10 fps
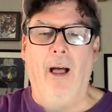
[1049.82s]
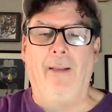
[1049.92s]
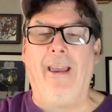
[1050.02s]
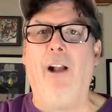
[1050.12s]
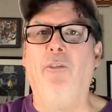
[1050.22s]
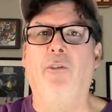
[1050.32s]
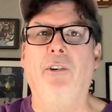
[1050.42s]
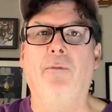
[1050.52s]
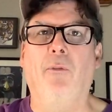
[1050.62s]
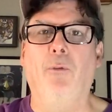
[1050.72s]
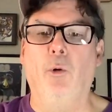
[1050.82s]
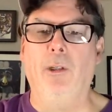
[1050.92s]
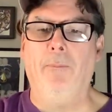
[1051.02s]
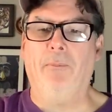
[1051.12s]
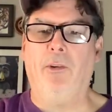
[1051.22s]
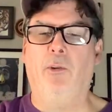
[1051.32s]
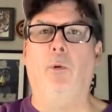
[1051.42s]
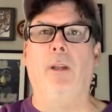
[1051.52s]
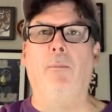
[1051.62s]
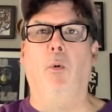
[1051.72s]
Castleton for Florida,
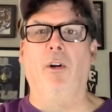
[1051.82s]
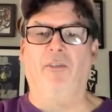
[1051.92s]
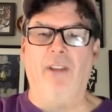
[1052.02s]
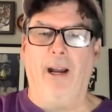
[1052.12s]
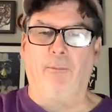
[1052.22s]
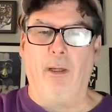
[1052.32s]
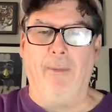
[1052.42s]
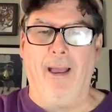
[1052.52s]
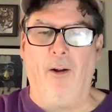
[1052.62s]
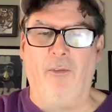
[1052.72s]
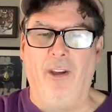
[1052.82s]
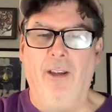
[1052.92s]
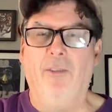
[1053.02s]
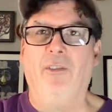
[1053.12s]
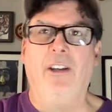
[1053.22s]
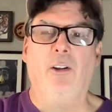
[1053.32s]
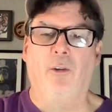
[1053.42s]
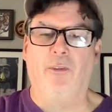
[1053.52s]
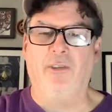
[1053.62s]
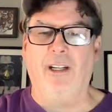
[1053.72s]
20 points, 9 rebounds. Ziegler
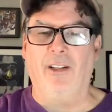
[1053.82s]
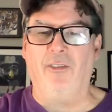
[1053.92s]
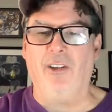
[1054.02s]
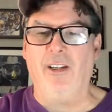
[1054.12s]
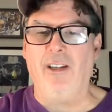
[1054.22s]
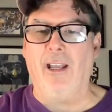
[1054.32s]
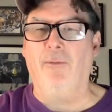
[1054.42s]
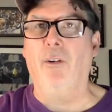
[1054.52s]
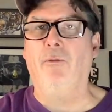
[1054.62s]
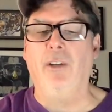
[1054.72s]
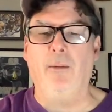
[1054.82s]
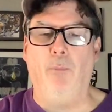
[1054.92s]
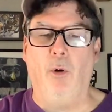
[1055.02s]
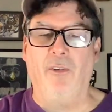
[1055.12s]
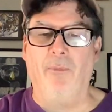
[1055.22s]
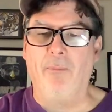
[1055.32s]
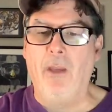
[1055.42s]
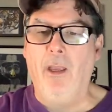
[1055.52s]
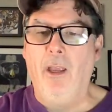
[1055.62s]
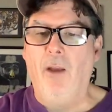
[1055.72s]
for Tennessee, he had 15 points.
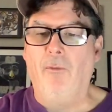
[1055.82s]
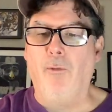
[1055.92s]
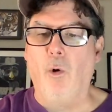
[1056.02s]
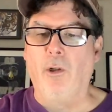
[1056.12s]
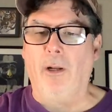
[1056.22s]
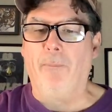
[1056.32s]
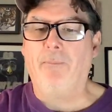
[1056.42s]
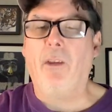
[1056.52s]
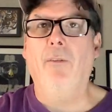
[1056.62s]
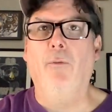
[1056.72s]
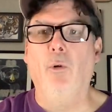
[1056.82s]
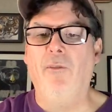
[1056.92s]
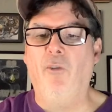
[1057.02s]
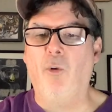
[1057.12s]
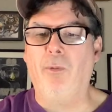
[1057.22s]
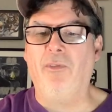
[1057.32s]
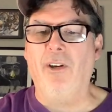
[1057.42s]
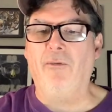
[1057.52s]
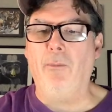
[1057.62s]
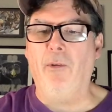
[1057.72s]
Florida,
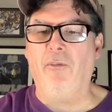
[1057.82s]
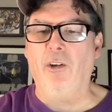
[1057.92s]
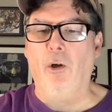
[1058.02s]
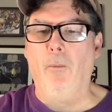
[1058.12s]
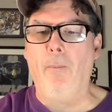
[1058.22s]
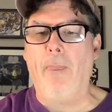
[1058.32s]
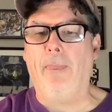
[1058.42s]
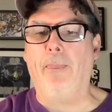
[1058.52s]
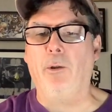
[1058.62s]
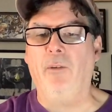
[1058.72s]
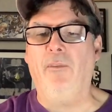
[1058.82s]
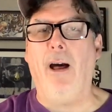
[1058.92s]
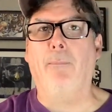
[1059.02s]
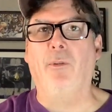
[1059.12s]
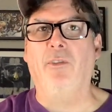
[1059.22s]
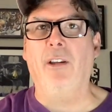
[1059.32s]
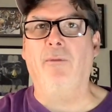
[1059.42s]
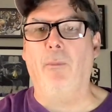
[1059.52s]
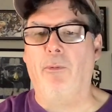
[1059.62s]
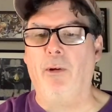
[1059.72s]
44% from the field, 35%
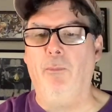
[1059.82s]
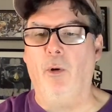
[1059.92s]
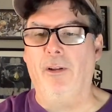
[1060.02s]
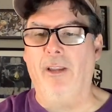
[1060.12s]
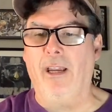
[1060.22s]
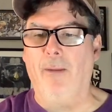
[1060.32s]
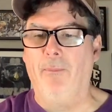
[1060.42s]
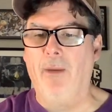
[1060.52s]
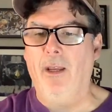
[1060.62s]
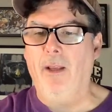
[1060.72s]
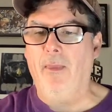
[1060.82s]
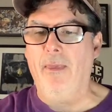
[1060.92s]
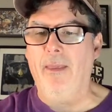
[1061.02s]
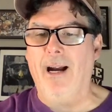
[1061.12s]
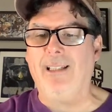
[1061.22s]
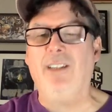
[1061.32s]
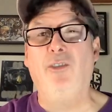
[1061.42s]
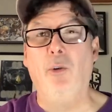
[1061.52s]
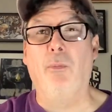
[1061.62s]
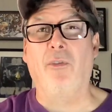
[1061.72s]
from three-point land,
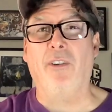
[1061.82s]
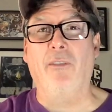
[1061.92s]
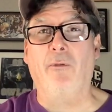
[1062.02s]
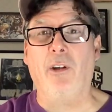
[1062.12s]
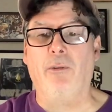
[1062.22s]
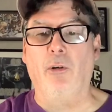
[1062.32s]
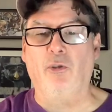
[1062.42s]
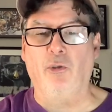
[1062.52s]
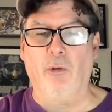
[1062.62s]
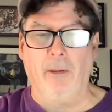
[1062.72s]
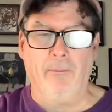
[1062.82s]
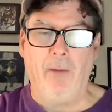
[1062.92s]
92% free throw shooting.